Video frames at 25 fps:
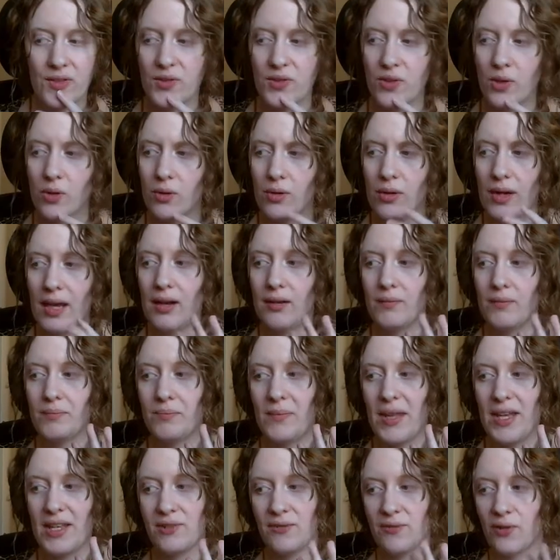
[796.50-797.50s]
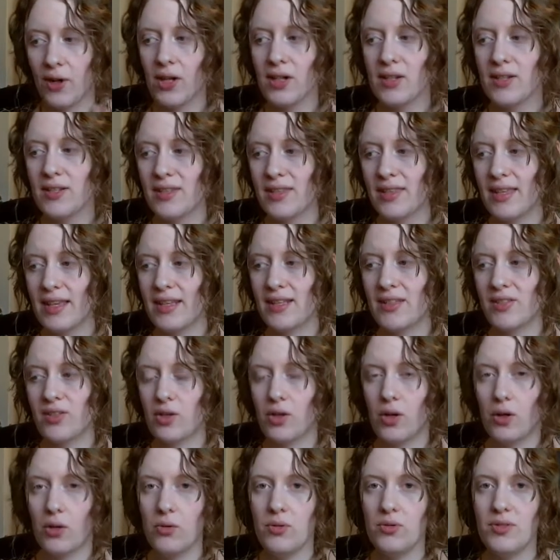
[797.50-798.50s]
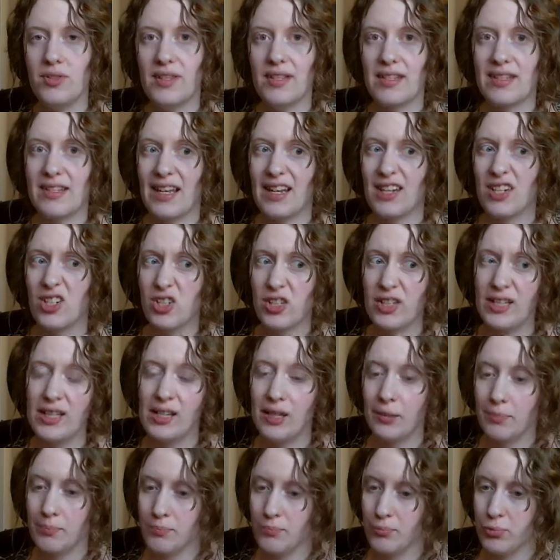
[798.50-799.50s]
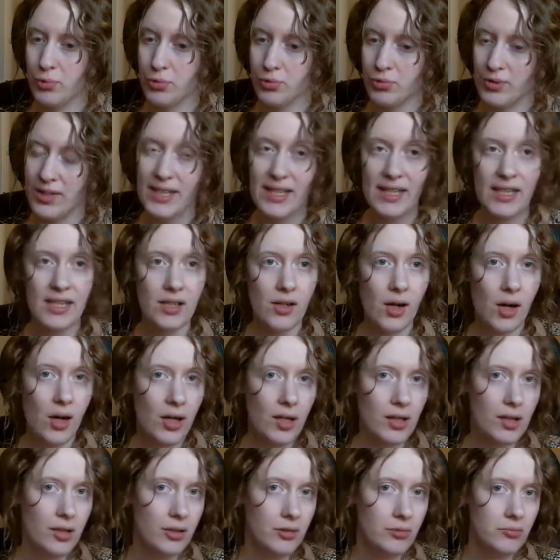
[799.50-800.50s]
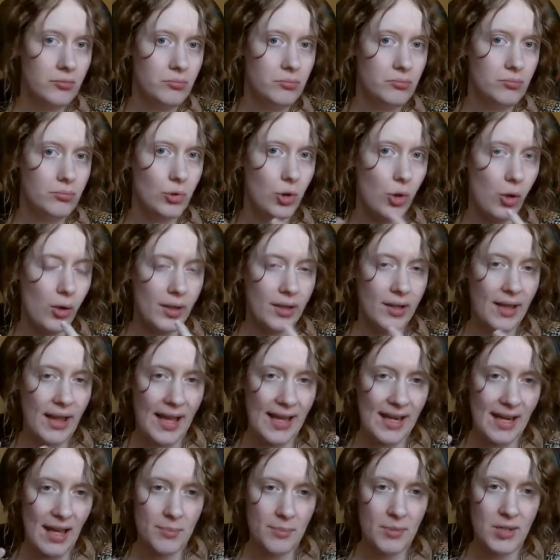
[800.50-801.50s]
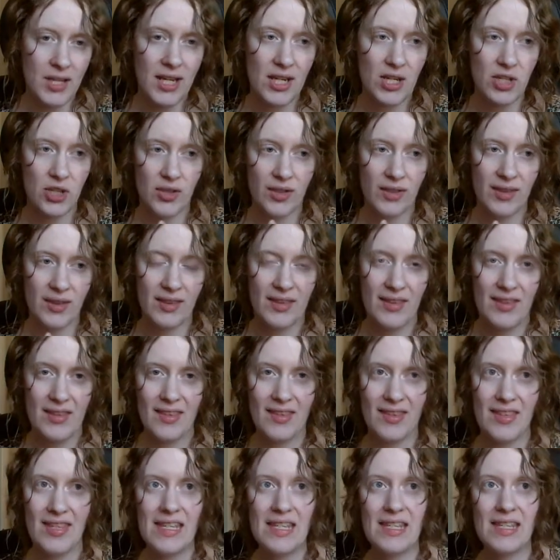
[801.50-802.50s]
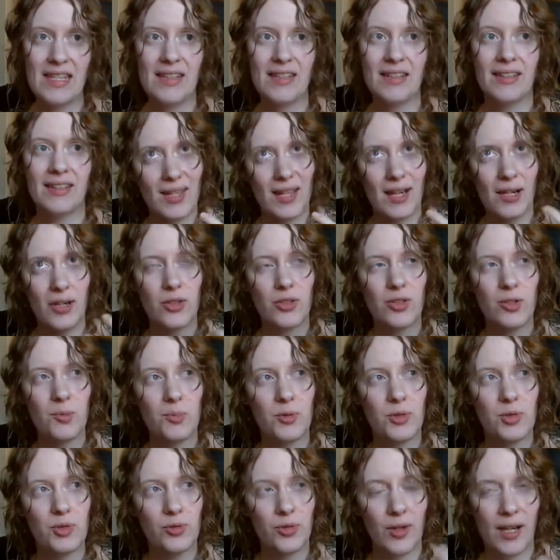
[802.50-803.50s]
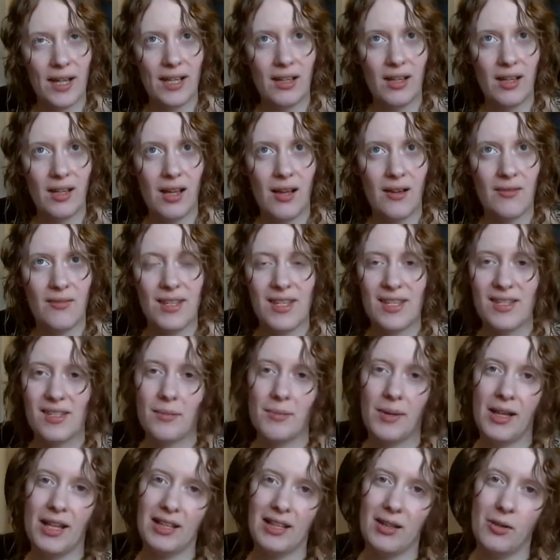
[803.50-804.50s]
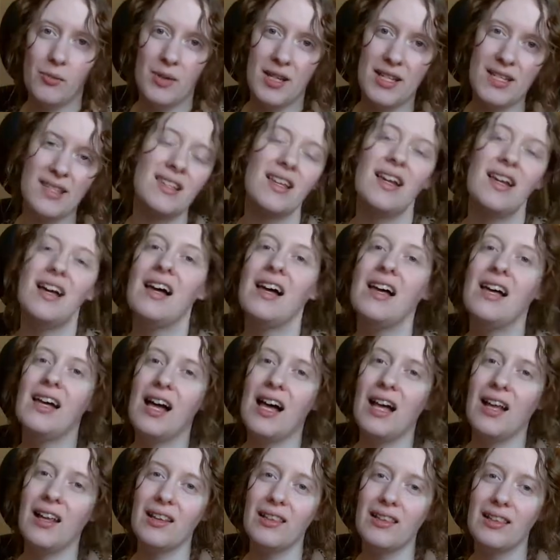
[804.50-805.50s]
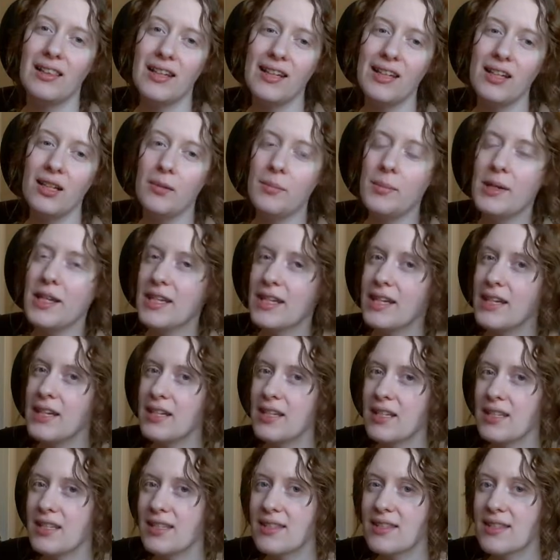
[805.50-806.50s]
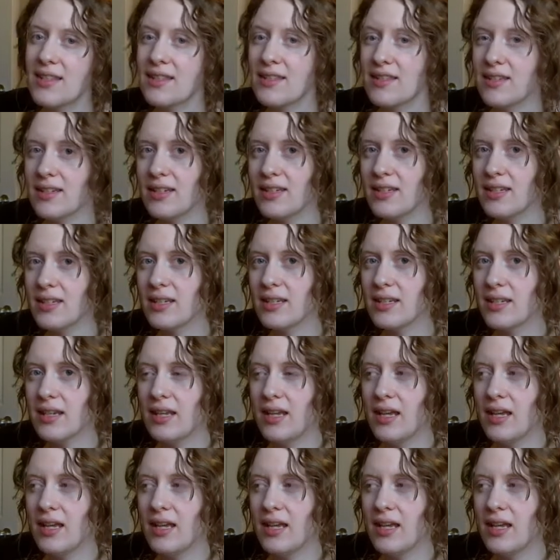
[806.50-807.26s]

So as far as things goes, it's actually a pretty darn loyal adaptation. The character portrayal of Isabella was a little bit inconsistent.